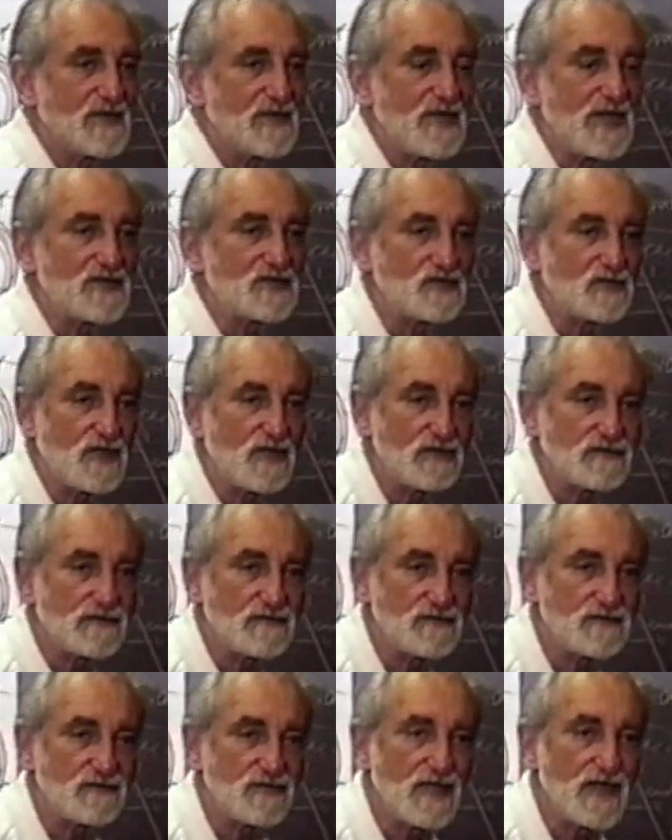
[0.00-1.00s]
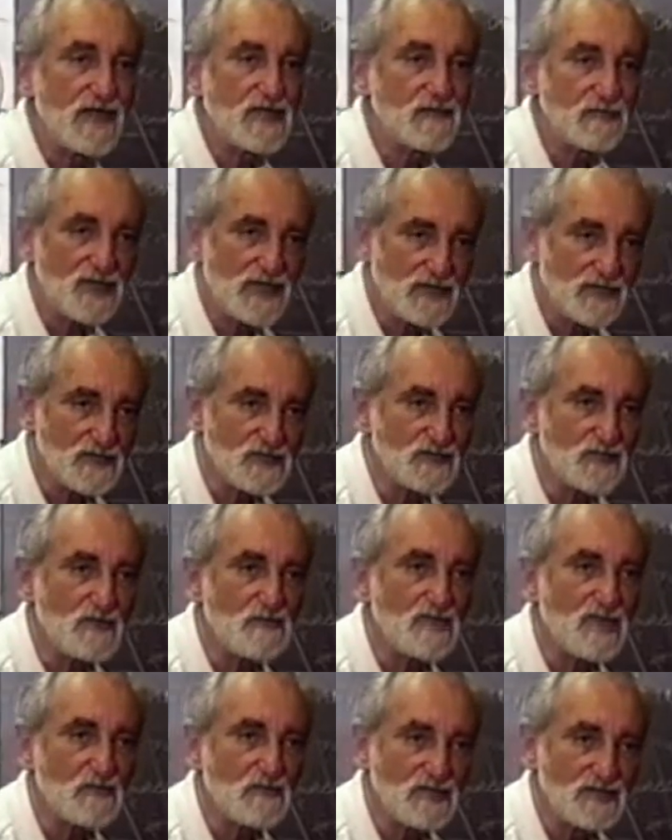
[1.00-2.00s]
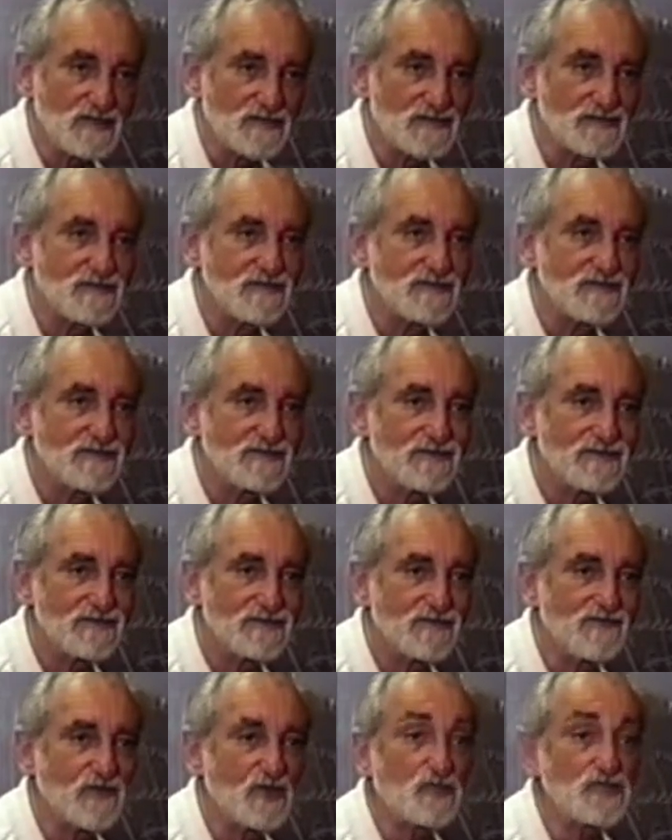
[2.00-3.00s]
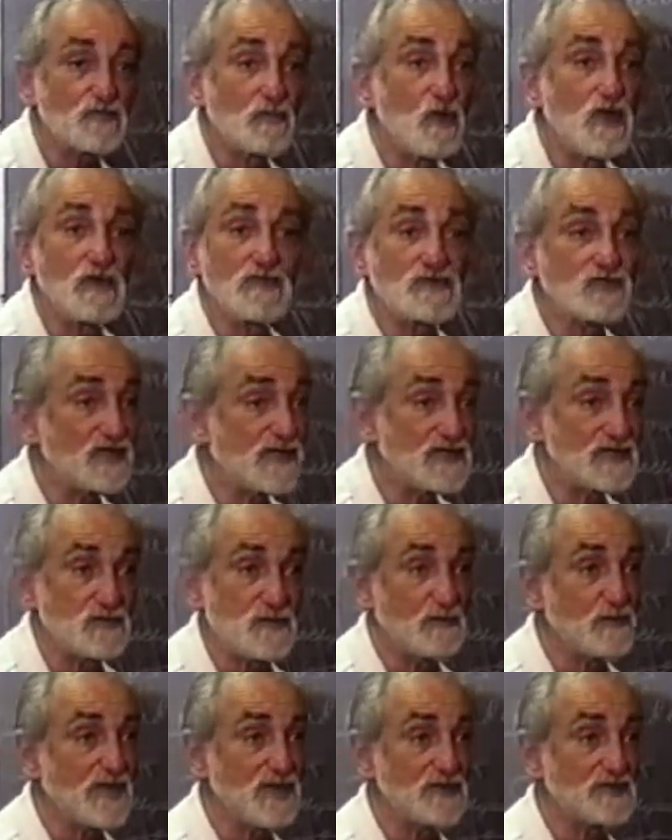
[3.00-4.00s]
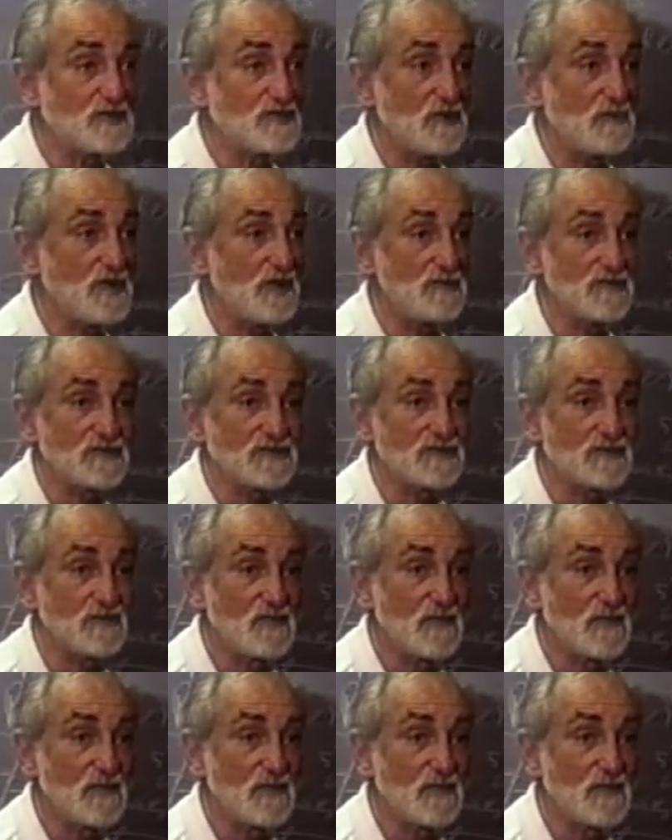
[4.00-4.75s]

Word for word: That's right. And Plato's Republic. First one starts with Plato's Republic.